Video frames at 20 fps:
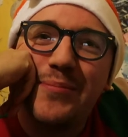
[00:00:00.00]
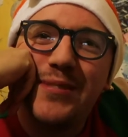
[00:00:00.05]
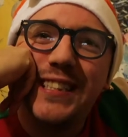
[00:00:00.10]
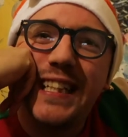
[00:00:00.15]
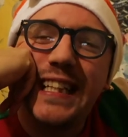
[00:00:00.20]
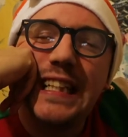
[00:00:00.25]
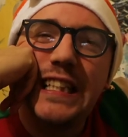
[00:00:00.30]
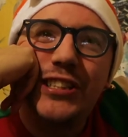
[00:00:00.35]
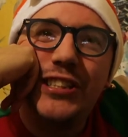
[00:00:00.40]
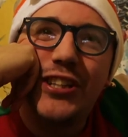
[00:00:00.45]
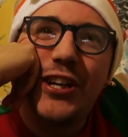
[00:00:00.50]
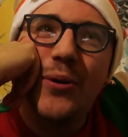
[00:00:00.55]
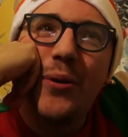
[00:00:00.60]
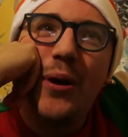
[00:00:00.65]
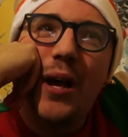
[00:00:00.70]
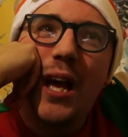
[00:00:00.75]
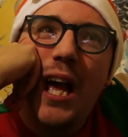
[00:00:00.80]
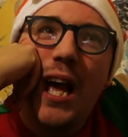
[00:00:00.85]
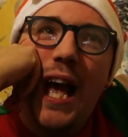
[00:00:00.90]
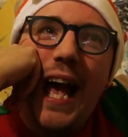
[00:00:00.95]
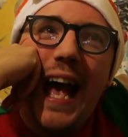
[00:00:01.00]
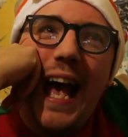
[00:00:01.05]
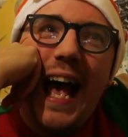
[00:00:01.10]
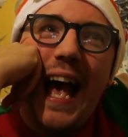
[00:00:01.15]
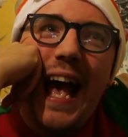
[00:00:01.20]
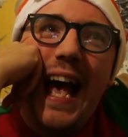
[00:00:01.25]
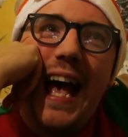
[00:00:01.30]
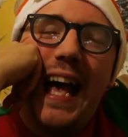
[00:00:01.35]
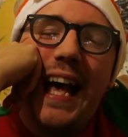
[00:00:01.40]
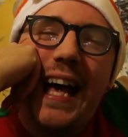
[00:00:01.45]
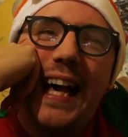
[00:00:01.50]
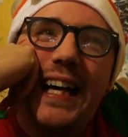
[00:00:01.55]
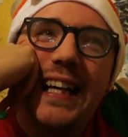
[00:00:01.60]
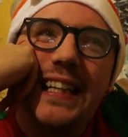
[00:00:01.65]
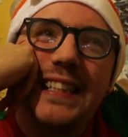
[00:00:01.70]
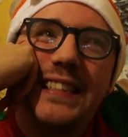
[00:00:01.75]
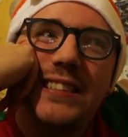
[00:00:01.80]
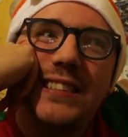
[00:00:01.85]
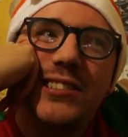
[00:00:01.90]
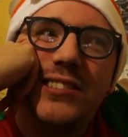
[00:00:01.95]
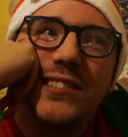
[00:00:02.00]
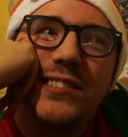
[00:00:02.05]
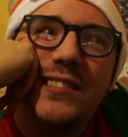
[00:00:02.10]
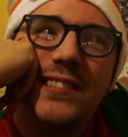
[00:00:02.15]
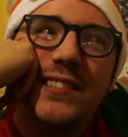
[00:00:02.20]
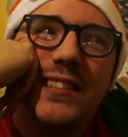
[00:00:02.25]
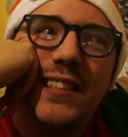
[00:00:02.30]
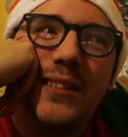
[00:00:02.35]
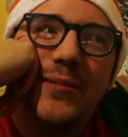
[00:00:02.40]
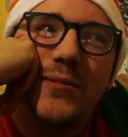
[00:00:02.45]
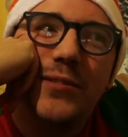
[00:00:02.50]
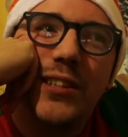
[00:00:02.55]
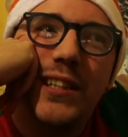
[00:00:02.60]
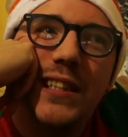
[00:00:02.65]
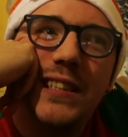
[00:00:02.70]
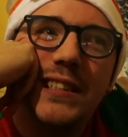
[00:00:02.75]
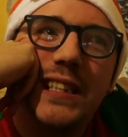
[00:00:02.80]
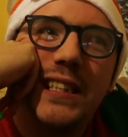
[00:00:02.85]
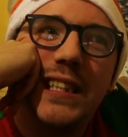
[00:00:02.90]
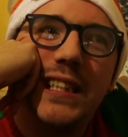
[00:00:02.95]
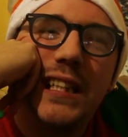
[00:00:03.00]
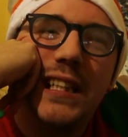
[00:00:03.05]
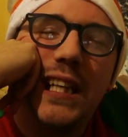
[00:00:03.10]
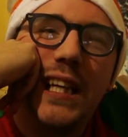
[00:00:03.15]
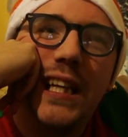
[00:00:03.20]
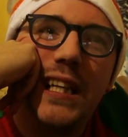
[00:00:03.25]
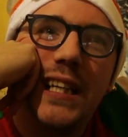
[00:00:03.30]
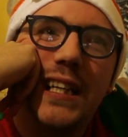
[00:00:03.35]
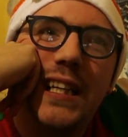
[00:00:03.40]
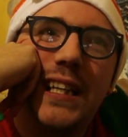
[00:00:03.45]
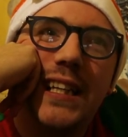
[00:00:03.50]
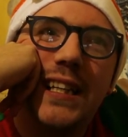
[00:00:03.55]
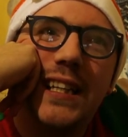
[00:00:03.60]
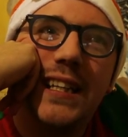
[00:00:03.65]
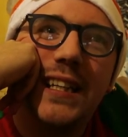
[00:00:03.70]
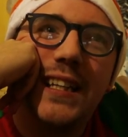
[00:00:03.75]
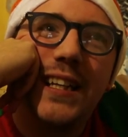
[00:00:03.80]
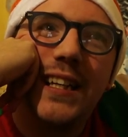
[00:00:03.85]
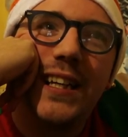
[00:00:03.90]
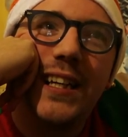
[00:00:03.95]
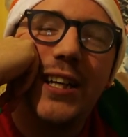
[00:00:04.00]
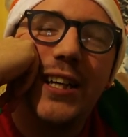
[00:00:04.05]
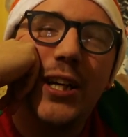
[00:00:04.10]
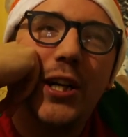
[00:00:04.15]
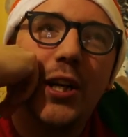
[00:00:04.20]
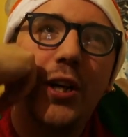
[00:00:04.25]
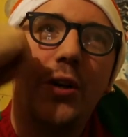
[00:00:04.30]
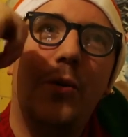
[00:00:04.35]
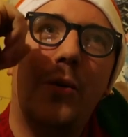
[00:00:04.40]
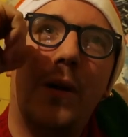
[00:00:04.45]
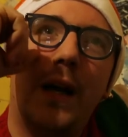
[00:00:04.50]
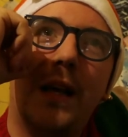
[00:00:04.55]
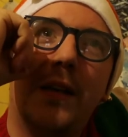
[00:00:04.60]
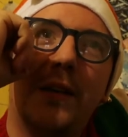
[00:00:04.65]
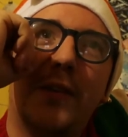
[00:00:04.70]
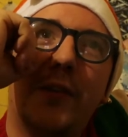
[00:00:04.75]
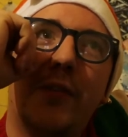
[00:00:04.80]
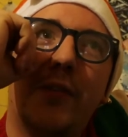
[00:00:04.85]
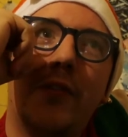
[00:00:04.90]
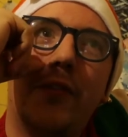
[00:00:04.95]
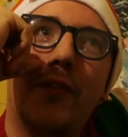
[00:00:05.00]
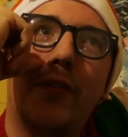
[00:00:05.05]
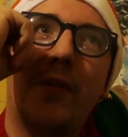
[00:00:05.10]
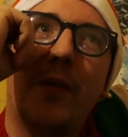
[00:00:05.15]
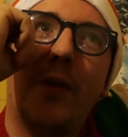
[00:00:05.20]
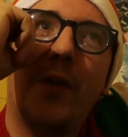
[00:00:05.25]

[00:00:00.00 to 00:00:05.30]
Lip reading: I'm sticking to. And I'm trying to think, who else?